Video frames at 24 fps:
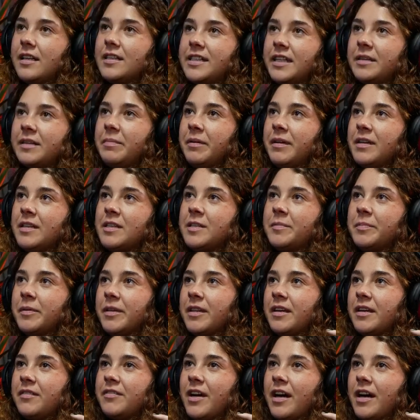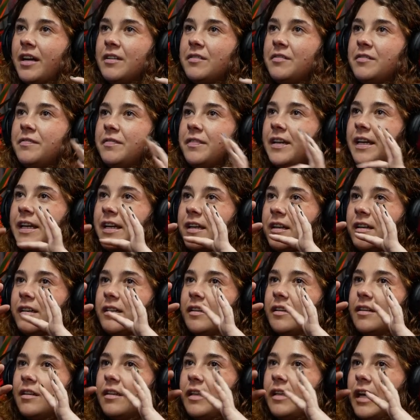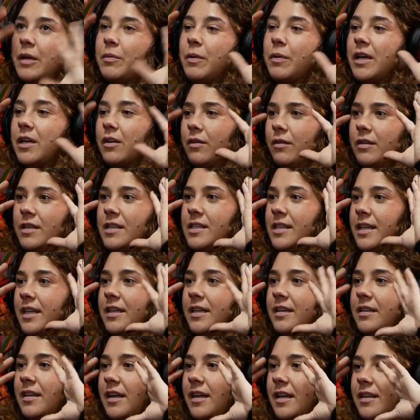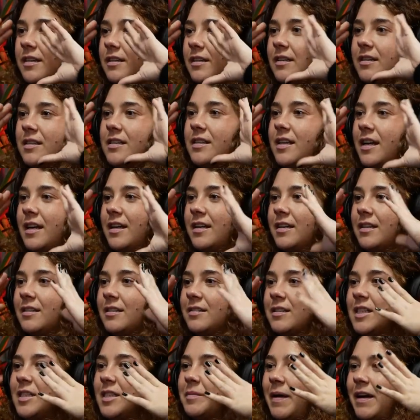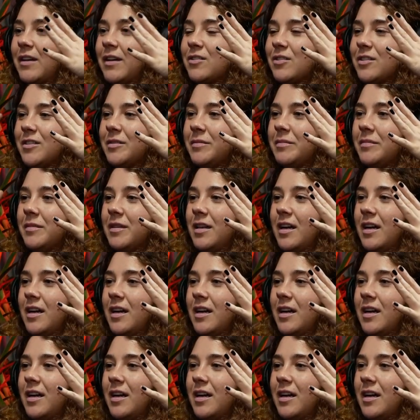the deepest, but they've kind of like we can only see in like a certain spectrum.